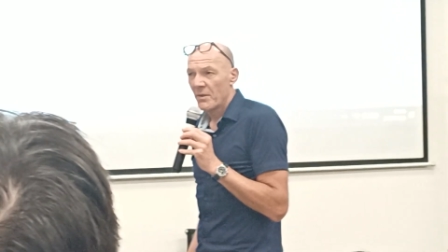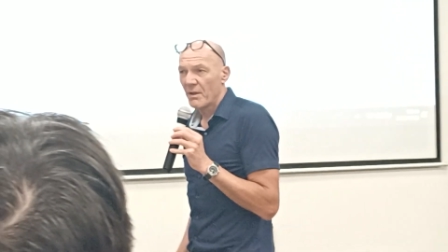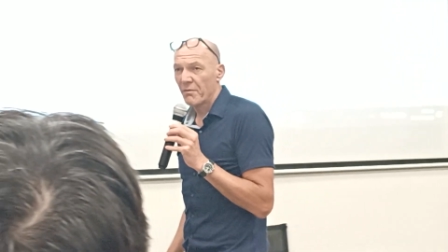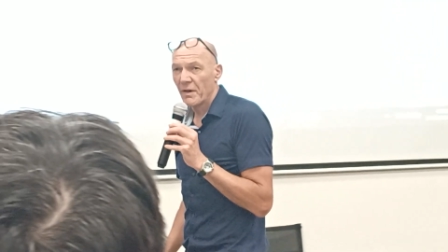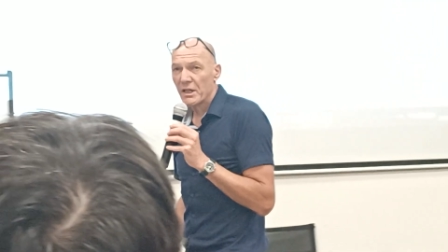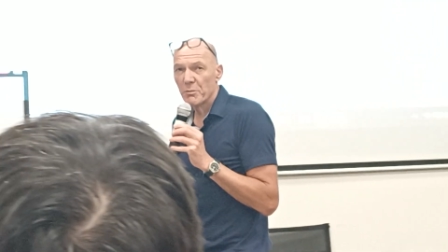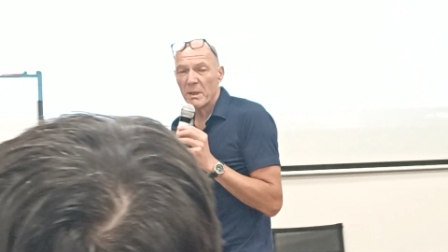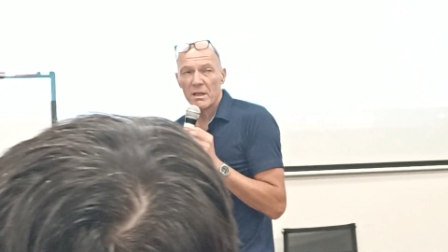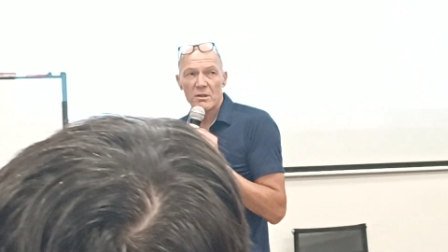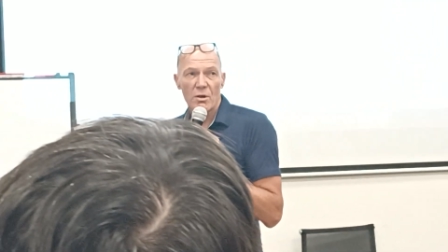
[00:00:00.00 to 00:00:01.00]
The
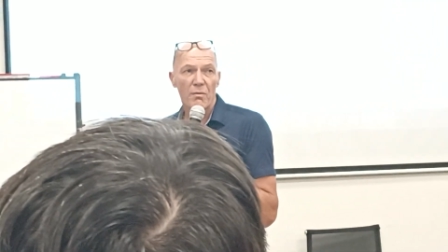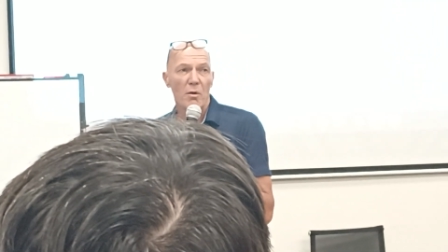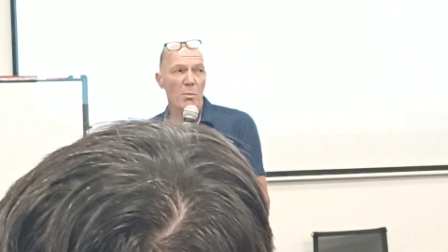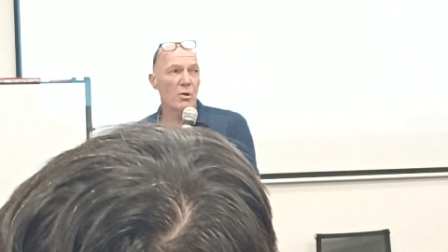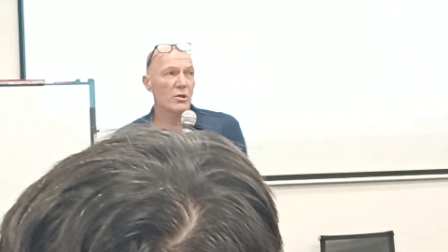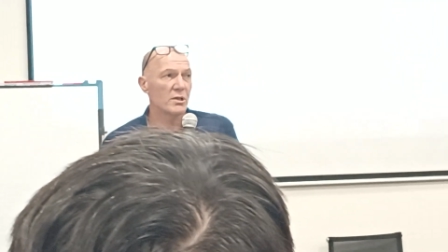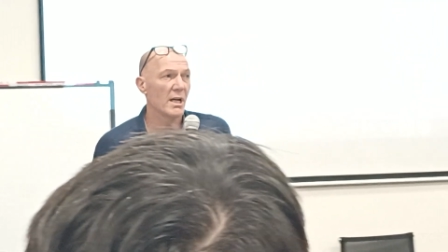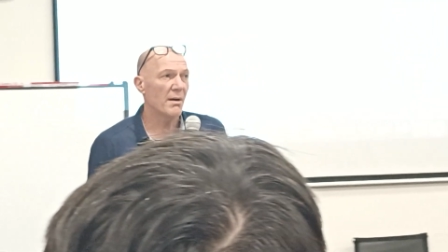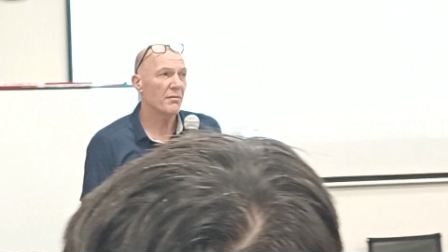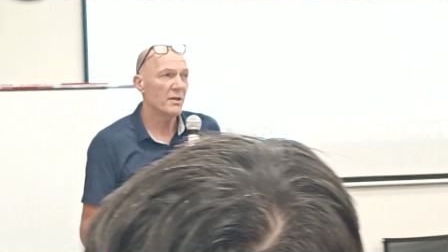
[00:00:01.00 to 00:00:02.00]
freshman and sophomore
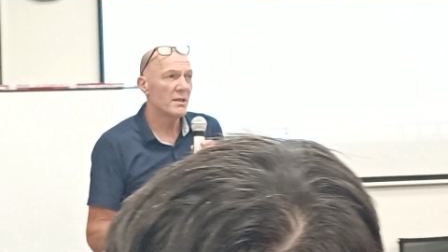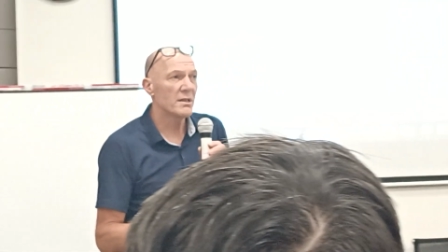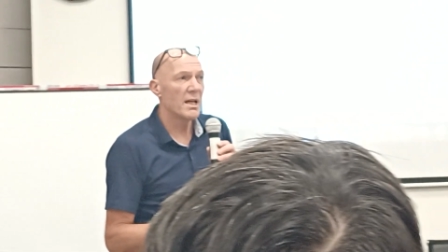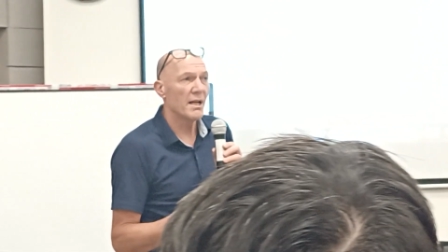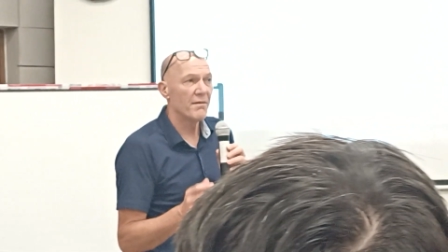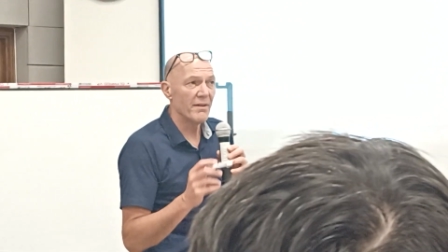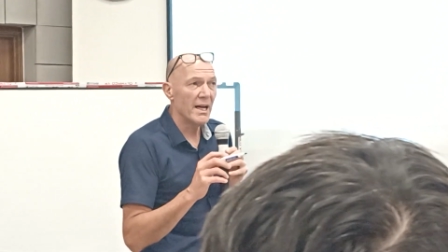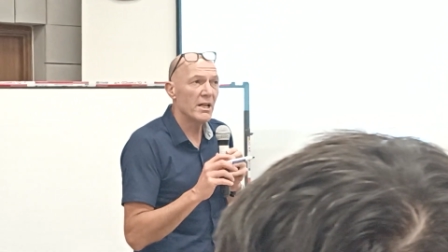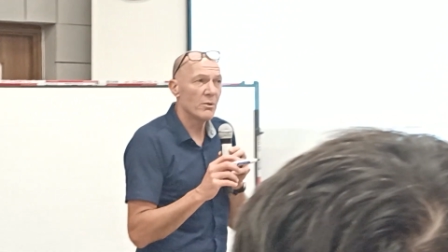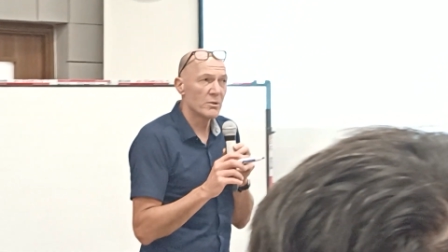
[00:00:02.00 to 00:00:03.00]
stuff is like
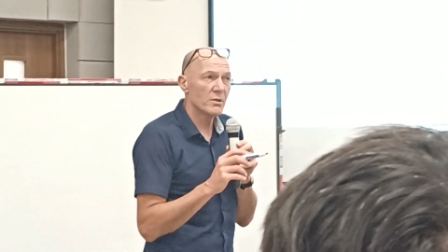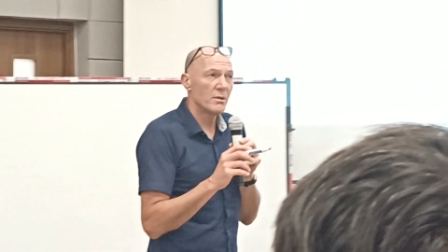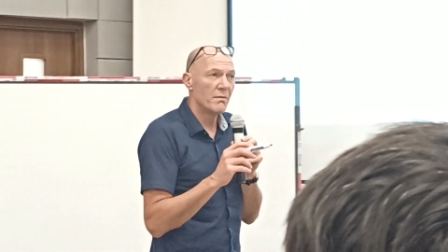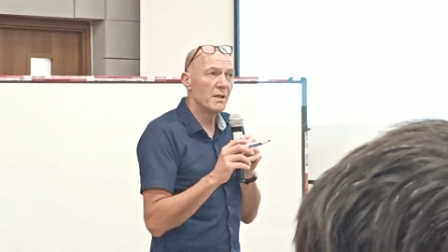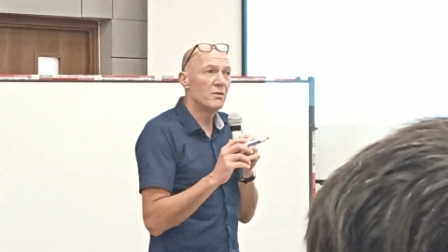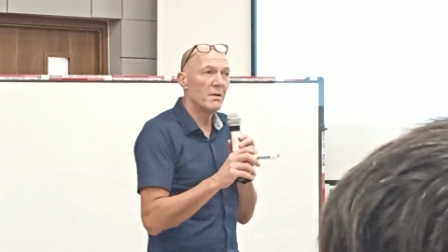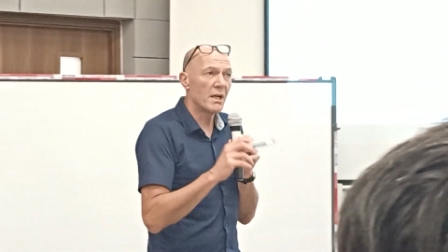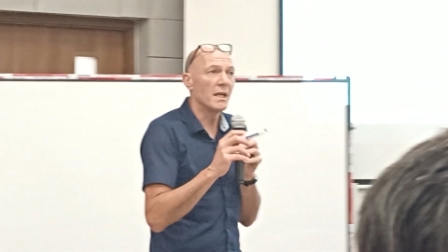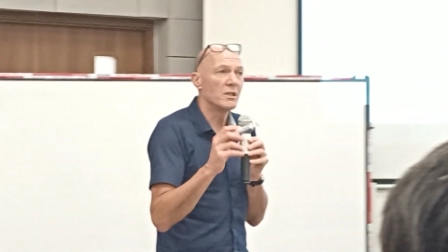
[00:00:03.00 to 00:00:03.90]
values which we can